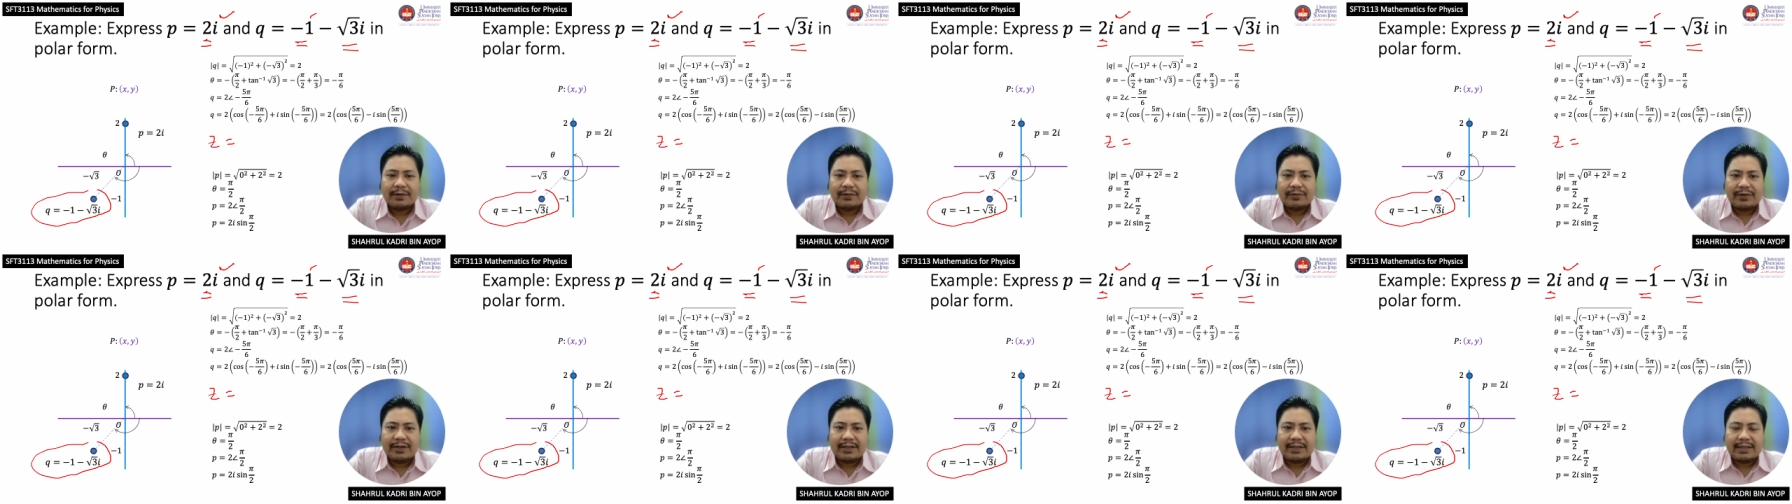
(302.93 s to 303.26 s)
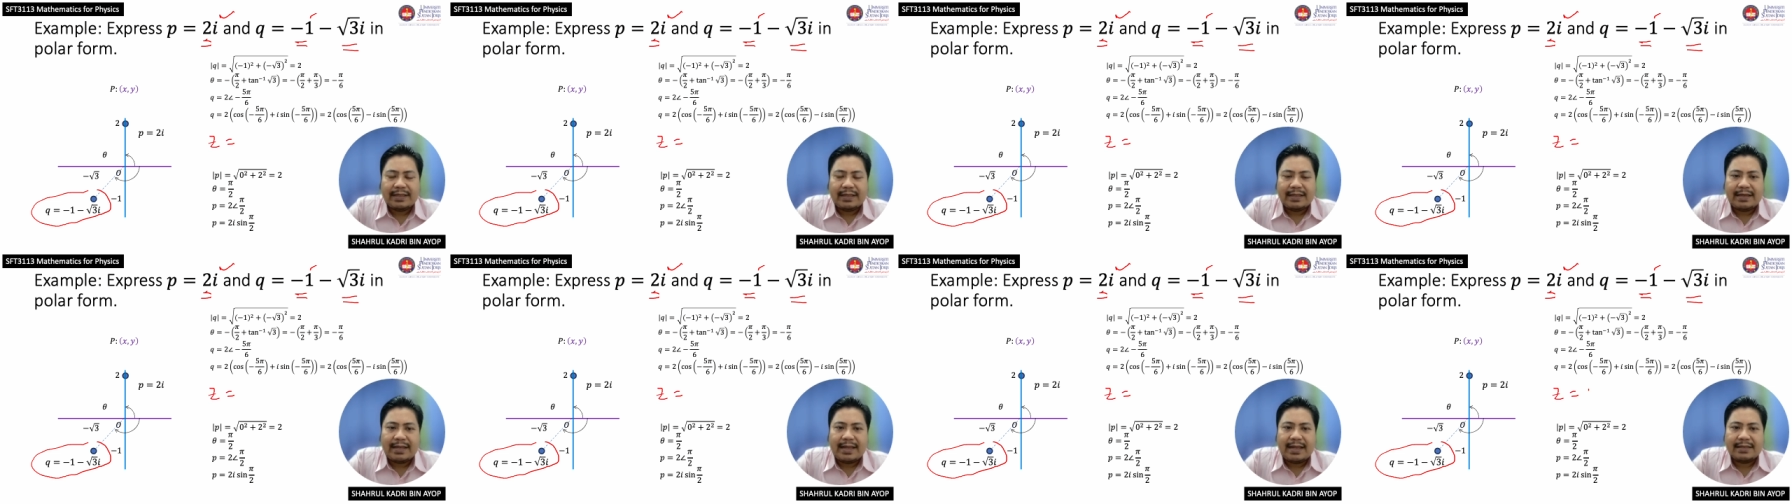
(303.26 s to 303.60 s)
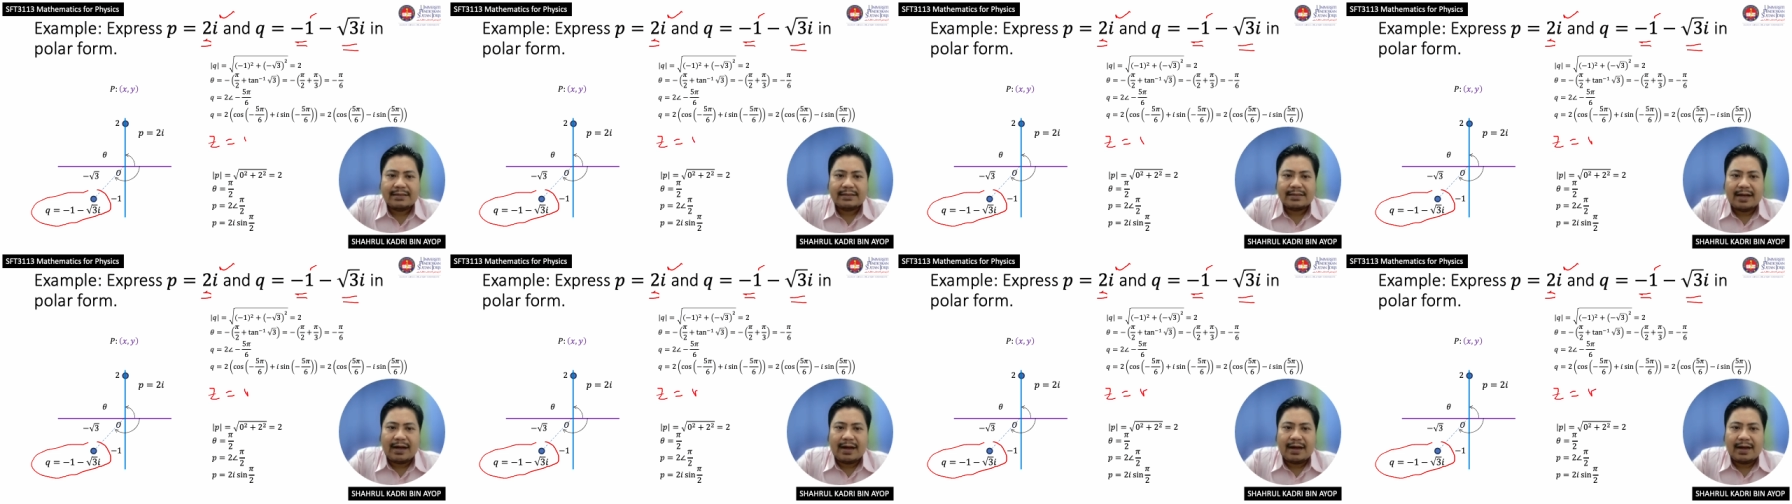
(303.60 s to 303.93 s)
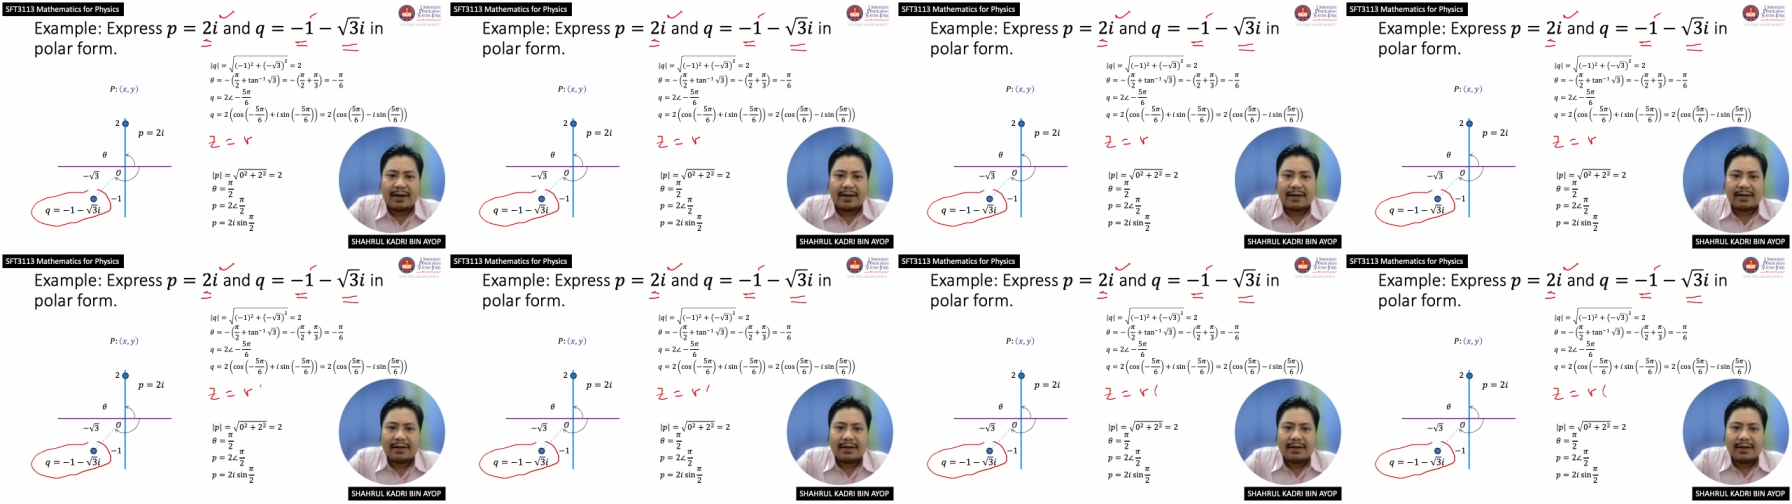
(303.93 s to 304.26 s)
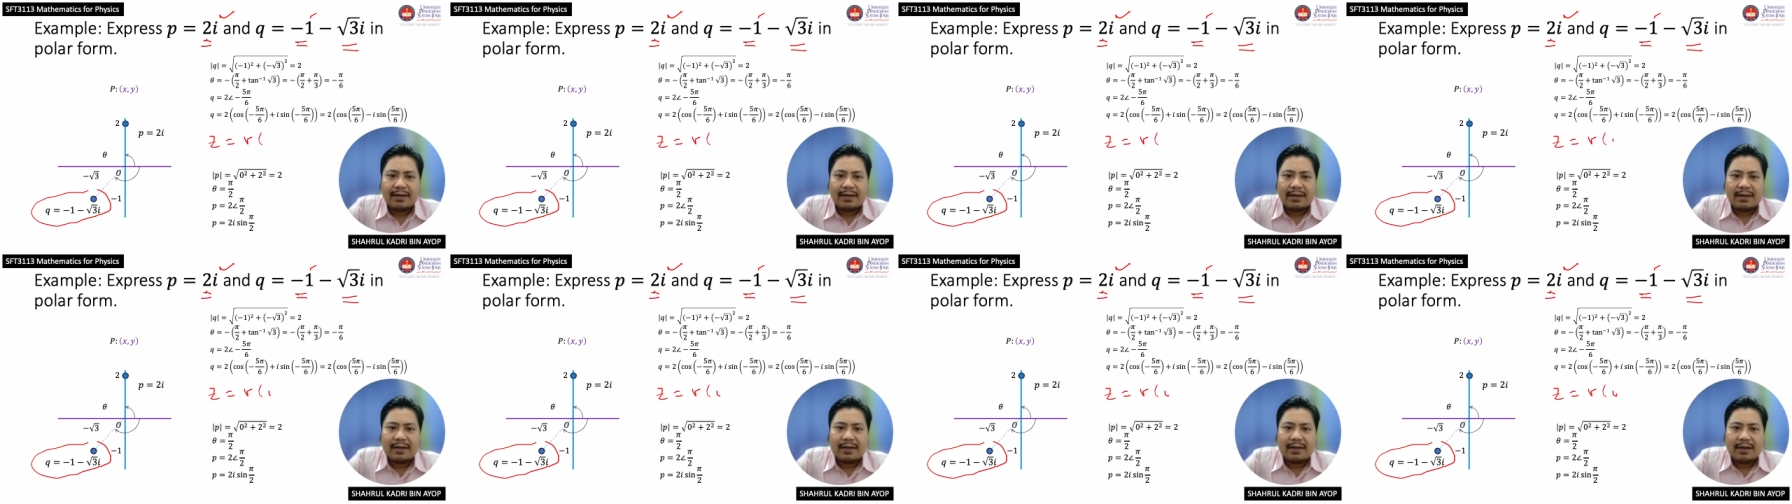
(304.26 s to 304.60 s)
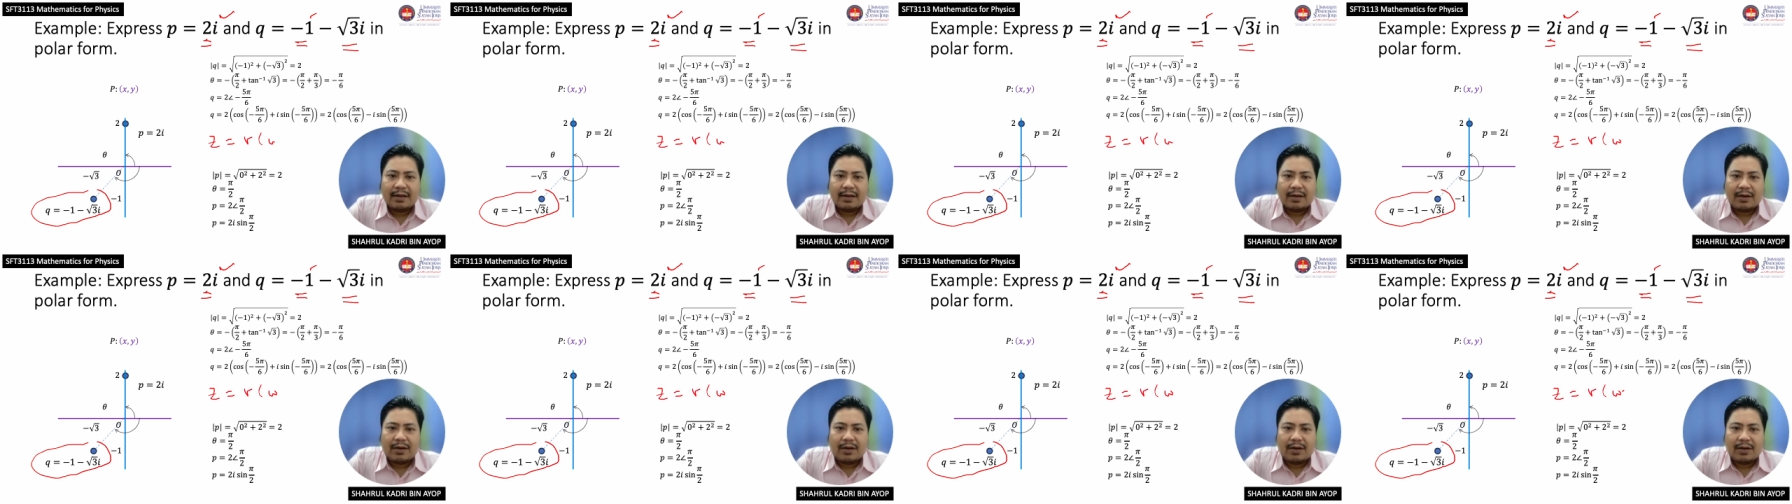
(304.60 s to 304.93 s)
written as r
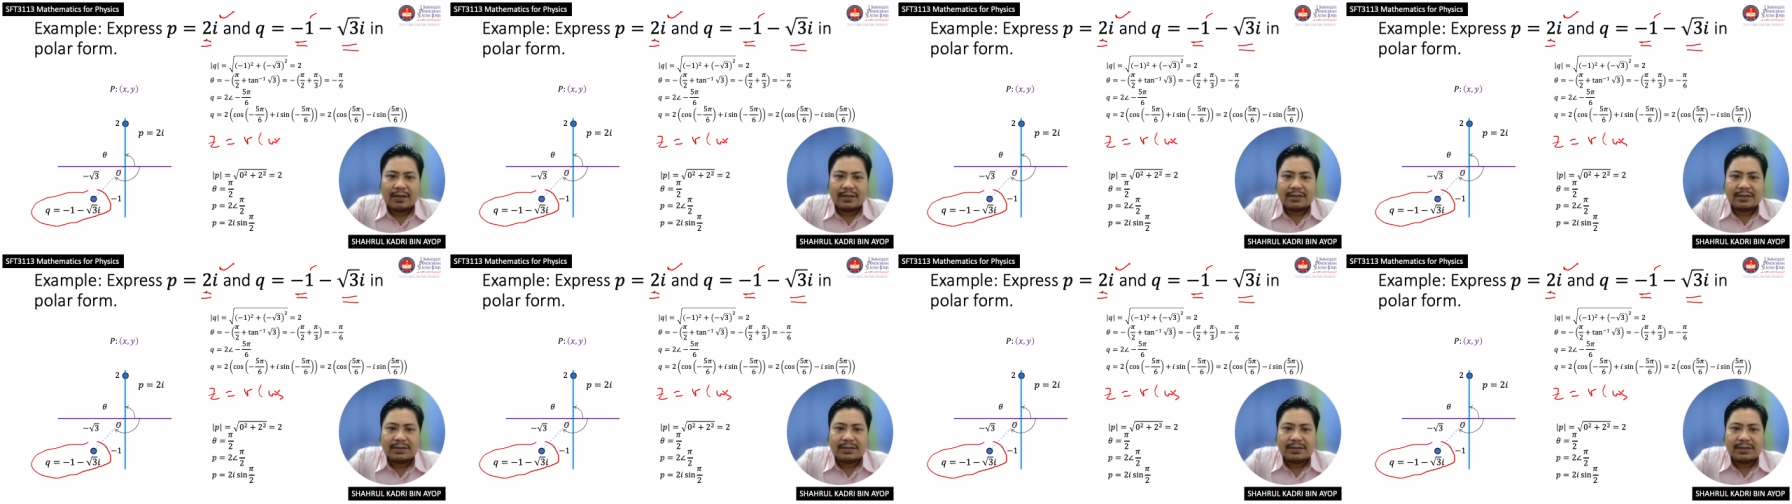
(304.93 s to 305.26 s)
cos